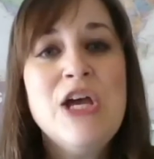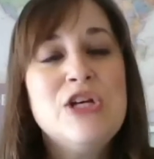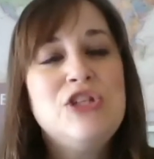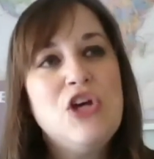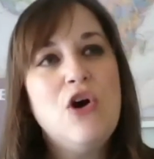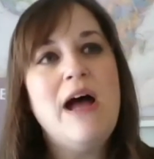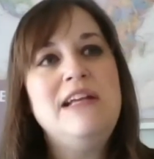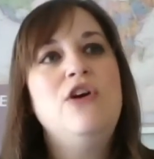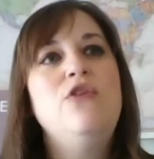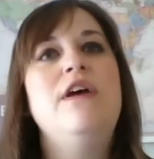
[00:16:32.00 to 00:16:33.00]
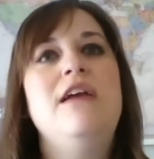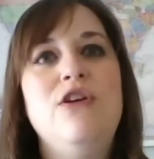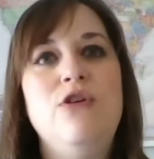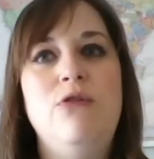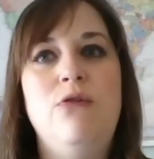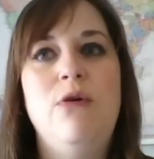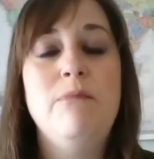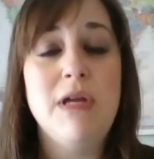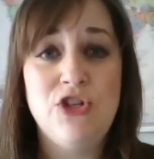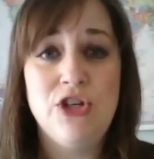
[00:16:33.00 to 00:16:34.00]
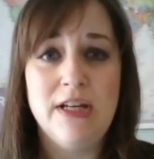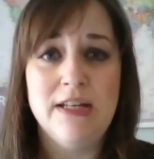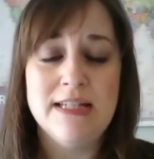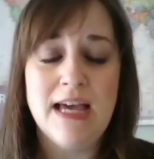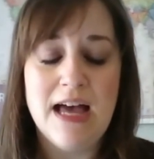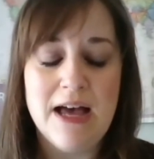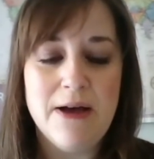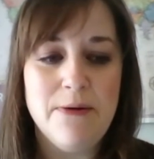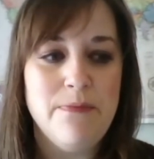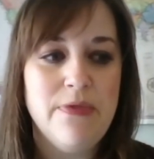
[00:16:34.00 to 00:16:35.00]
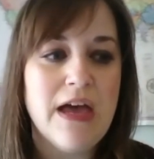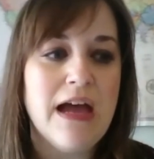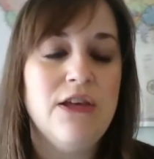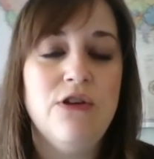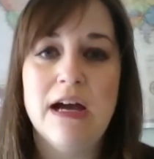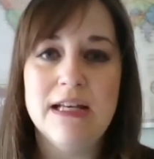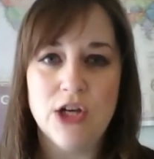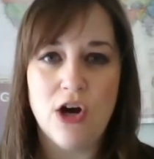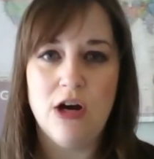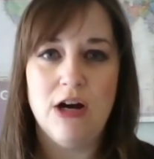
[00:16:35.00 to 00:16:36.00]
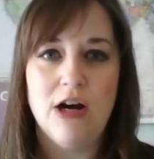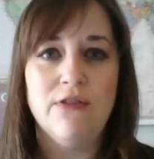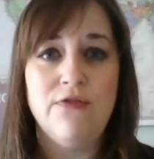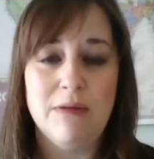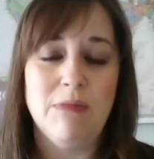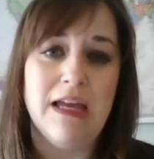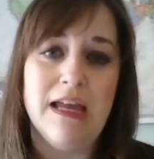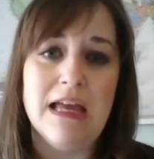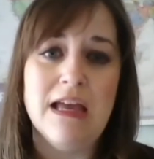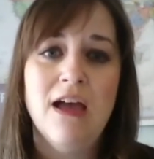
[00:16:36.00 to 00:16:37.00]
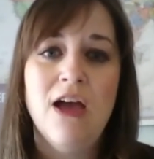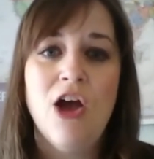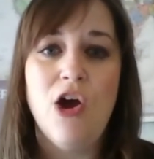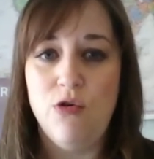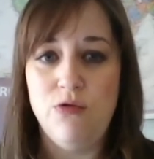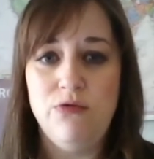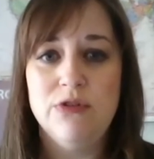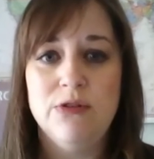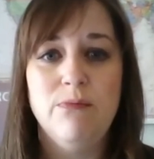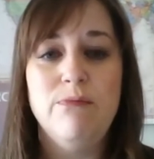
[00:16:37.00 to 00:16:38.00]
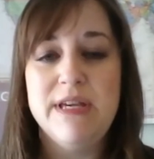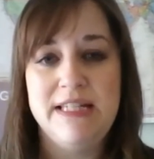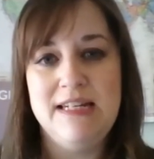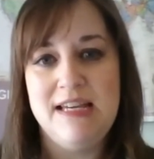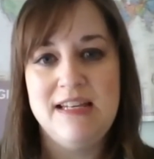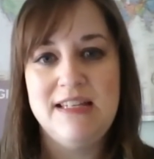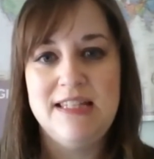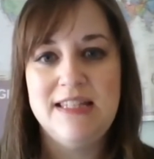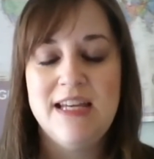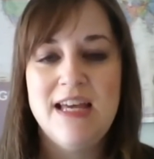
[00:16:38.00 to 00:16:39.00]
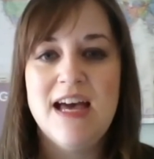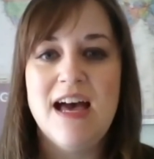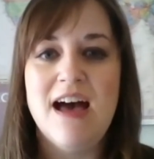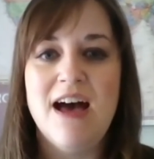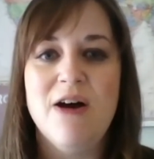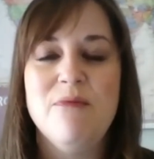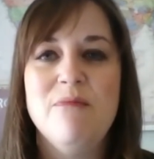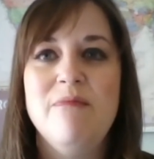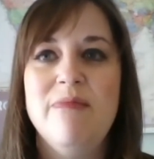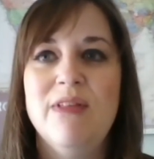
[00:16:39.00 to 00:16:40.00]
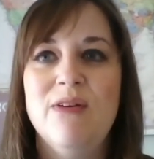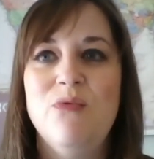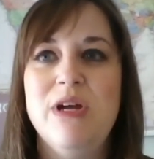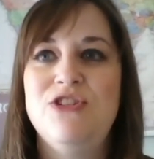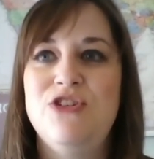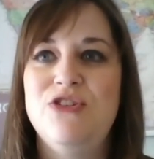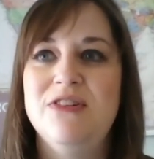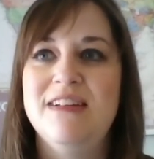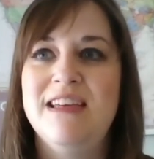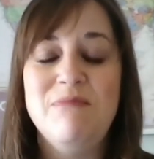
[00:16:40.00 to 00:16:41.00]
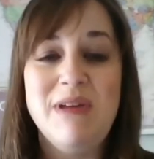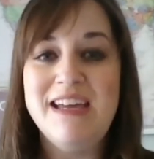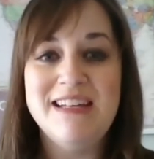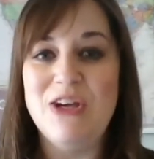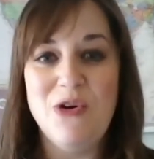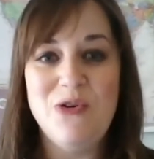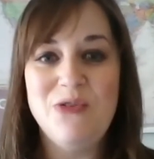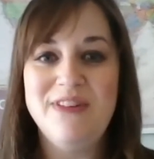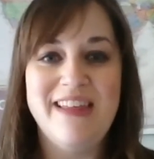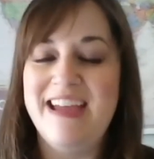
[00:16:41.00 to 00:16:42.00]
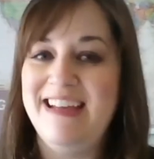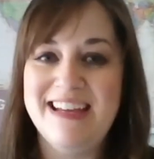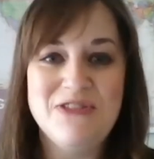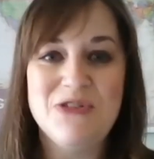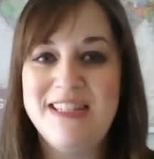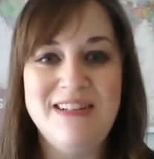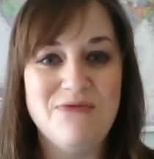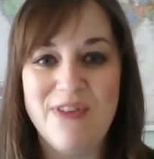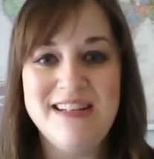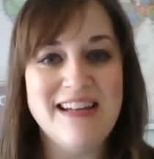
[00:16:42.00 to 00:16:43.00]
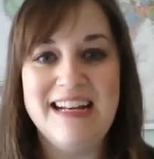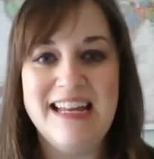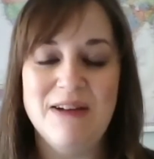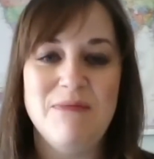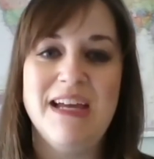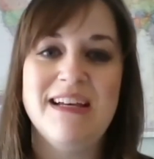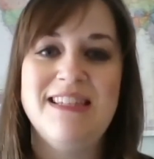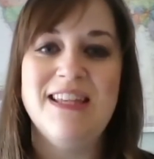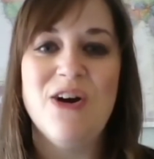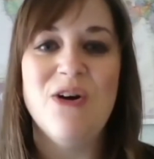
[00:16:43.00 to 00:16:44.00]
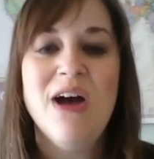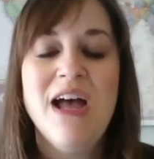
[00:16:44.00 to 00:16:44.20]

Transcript: So I know that you mentioned that you guys are a family-owned business, which can be its own like interesting, fun dynamic. So